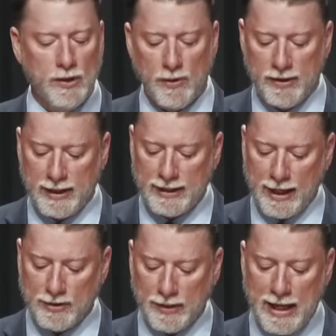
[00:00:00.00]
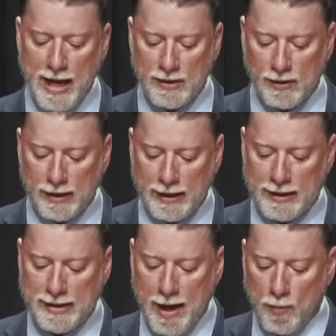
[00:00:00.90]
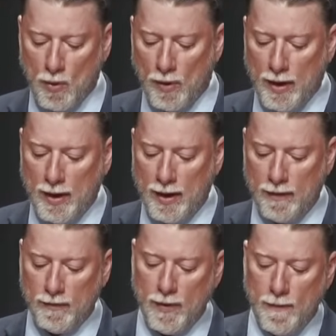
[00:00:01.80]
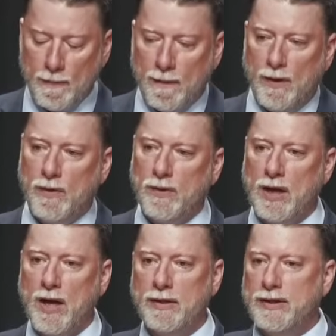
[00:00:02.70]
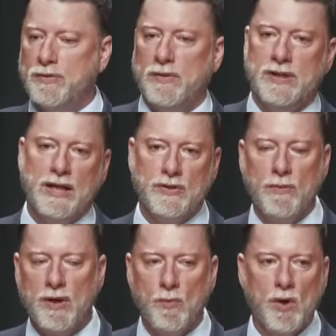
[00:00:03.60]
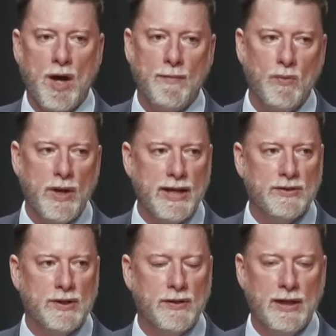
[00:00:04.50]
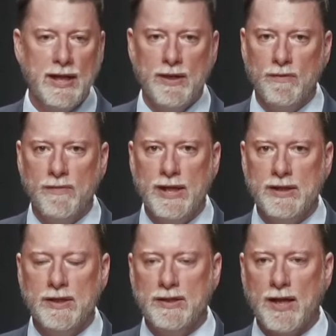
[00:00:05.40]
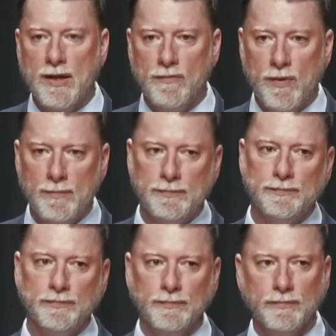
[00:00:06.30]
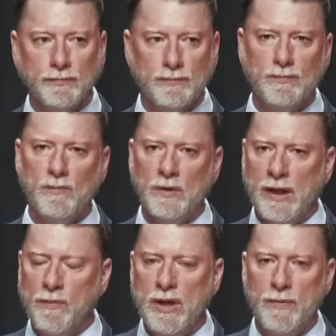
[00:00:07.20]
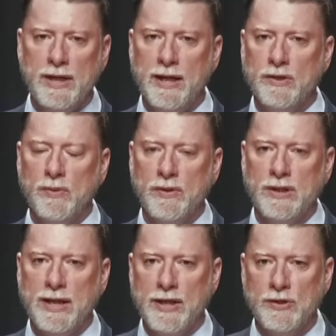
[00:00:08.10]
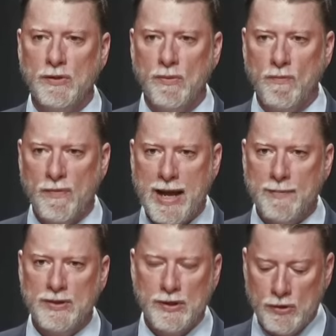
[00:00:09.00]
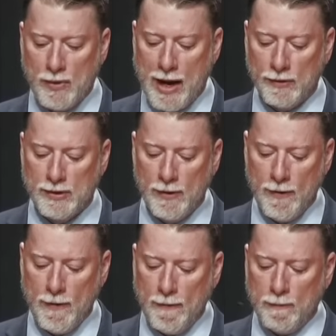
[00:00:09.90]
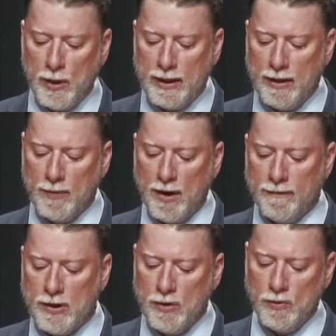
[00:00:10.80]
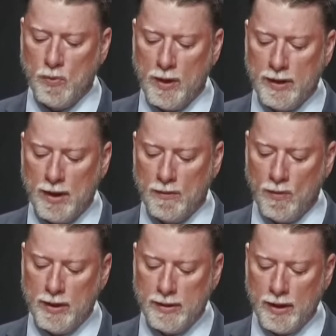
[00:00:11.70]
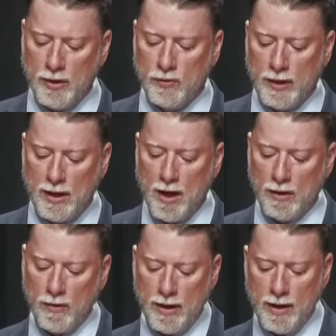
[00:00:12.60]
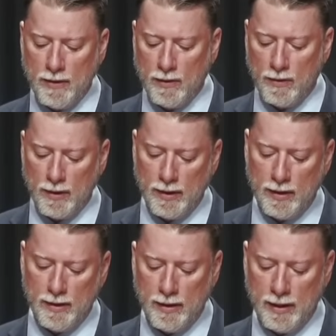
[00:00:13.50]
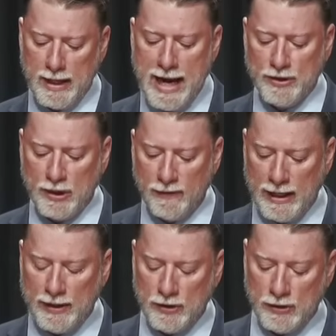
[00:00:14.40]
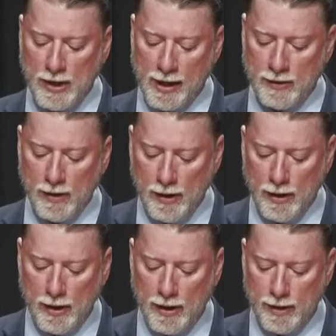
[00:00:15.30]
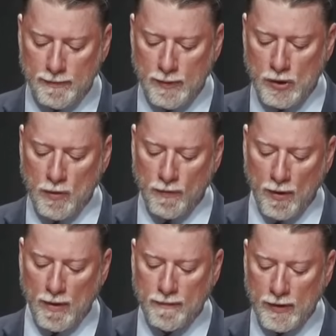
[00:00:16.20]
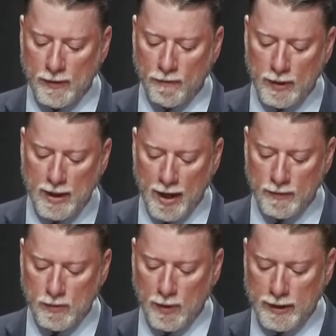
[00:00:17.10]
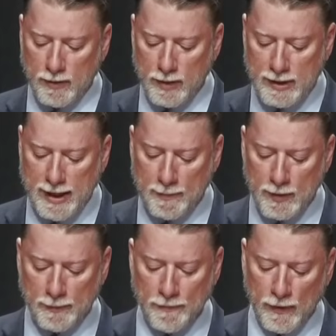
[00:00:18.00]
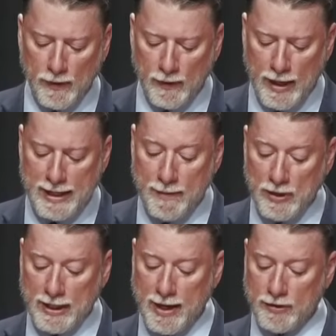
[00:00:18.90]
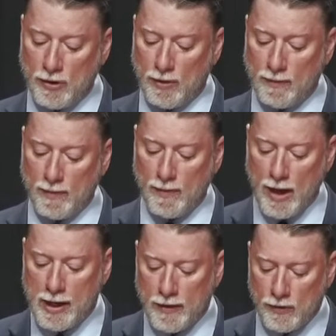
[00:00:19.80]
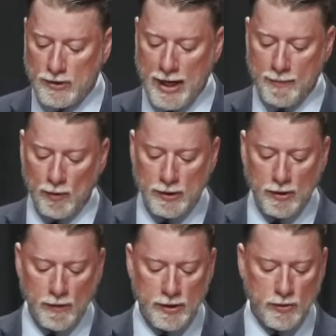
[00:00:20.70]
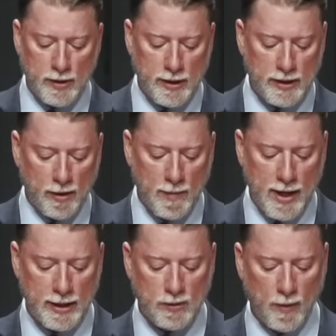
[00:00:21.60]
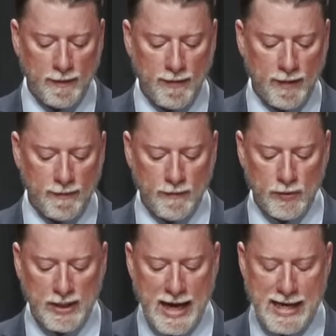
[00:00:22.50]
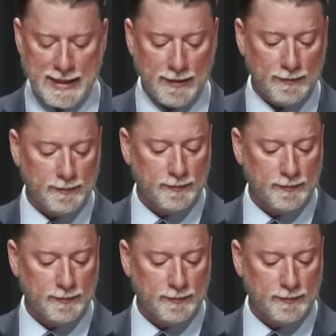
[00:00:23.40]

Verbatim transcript: So I think that's actually an excellent example of God. It's actually one of the more common ways that he intervenes, aside from like when he would get Israel's attention through famines and droughts. But he would often use one, one country to conquer another a nation that had just gotten uh, too far afield of what God was willing to accept. Uh, Nebuchadnezzar, another example. Let's go to Jer- Jeremiah 25 and verse 8.